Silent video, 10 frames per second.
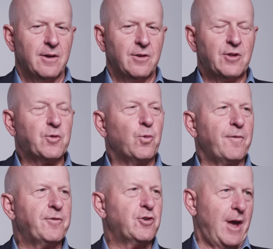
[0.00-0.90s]

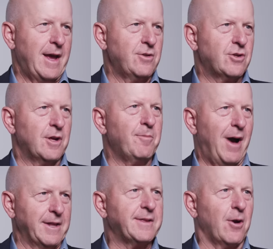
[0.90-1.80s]
swift change in
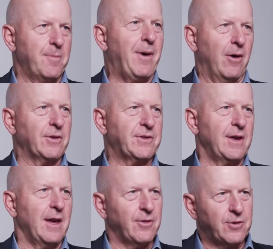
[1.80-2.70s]
monetary
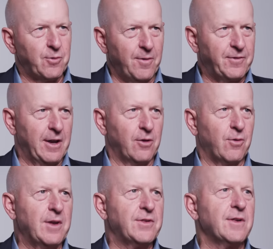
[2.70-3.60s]
policy and the swift
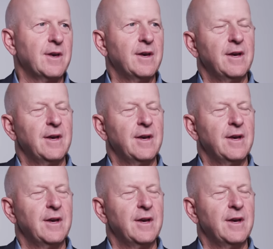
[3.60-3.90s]
increase